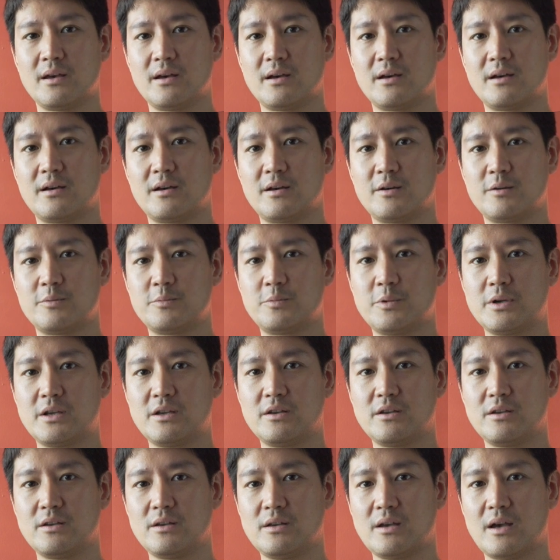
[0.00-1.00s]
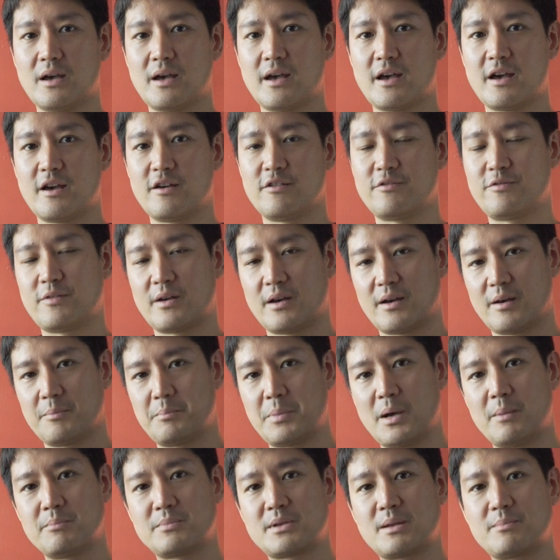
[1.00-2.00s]
We have
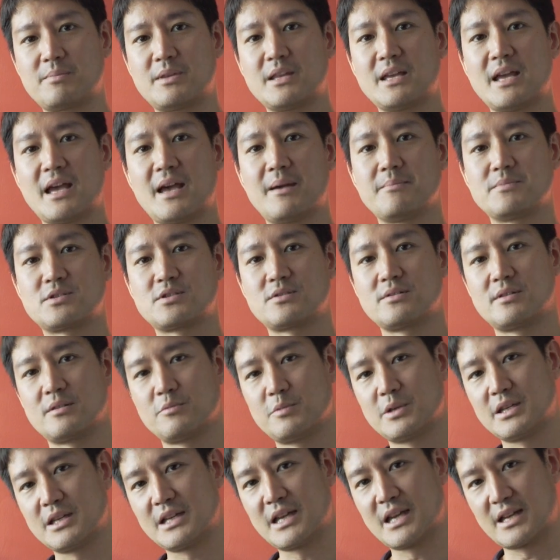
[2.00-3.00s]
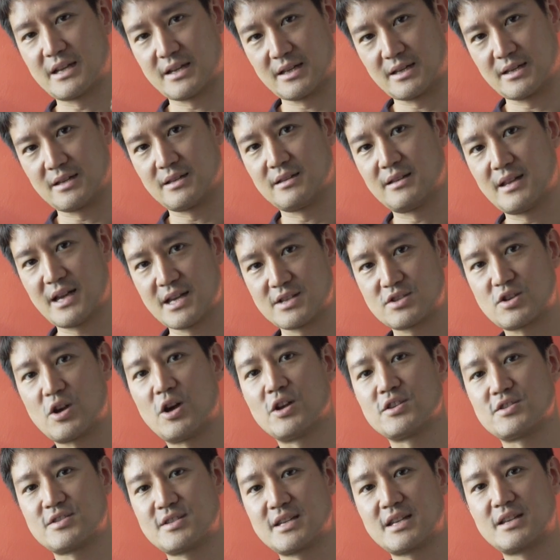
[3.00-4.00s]
pumped up the amp so that we can get a nice
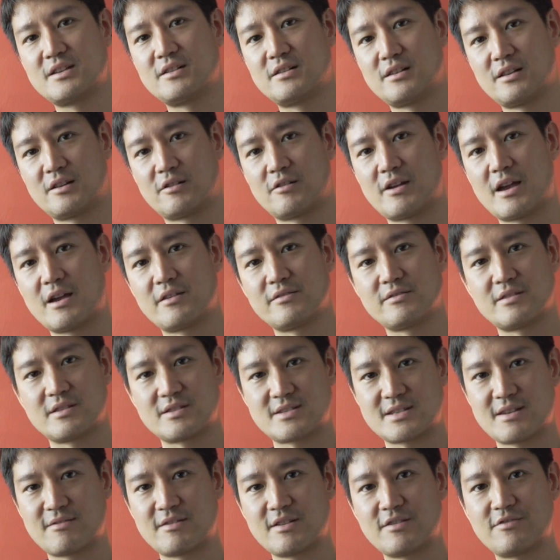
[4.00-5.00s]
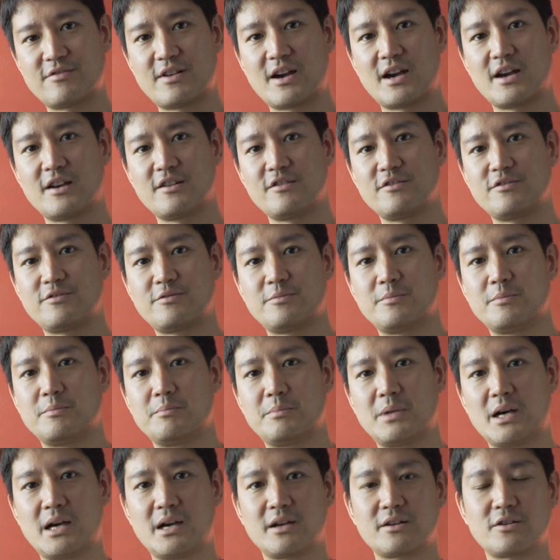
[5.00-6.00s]
hot signal around the 75
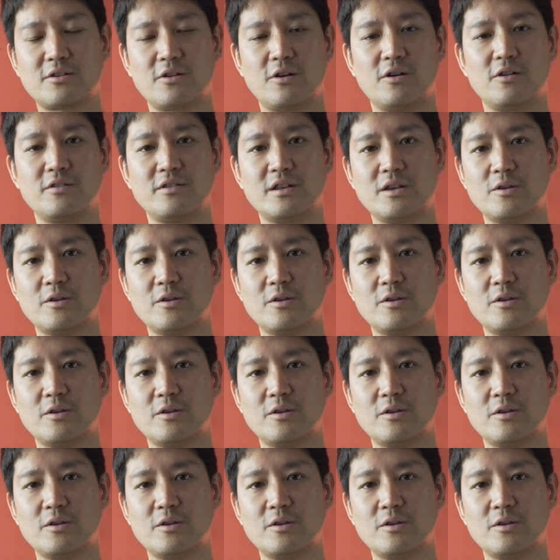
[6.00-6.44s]
mark on